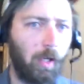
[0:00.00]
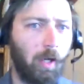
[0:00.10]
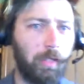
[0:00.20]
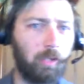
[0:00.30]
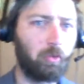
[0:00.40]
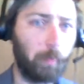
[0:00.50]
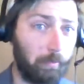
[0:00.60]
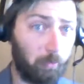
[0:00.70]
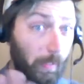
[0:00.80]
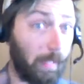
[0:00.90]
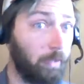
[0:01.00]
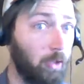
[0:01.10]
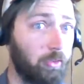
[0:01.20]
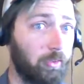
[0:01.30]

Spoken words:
Okay, so we have those